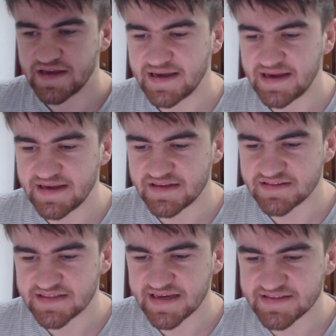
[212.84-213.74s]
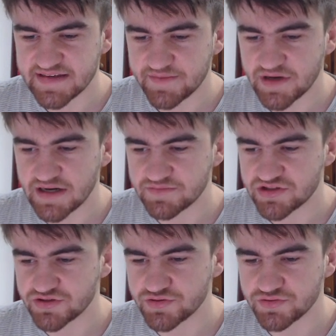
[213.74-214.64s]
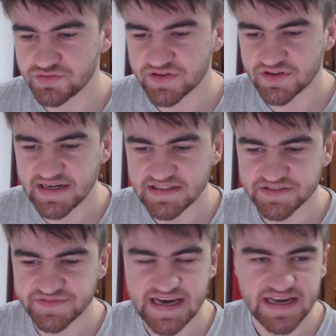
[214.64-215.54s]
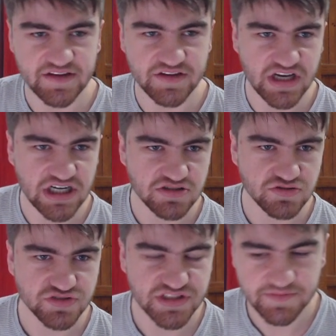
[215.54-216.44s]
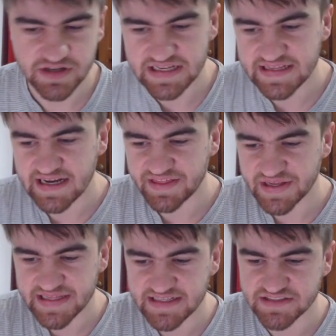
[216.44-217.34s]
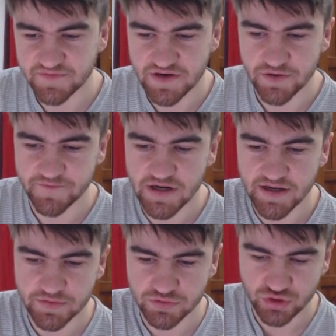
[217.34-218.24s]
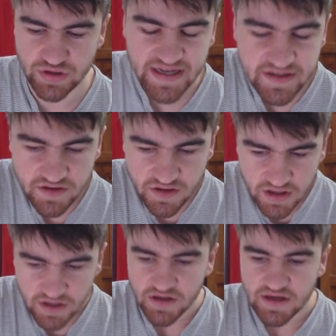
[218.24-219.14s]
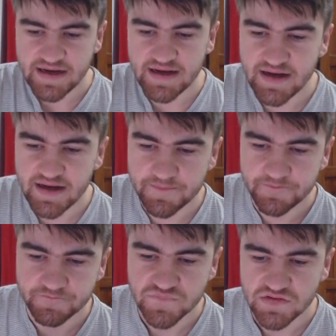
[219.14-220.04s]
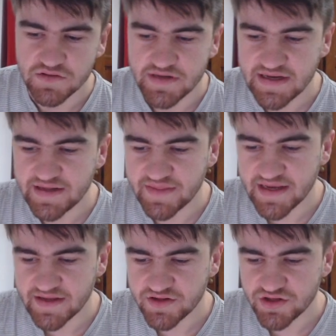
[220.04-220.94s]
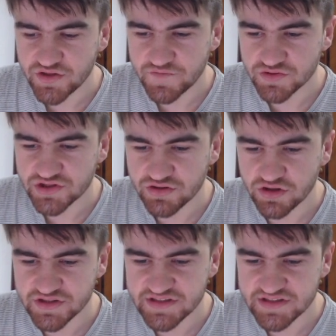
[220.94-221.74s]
and get him up to the likes of a Hayden Young or something like that. I think that is a very viable trade. And then you've also got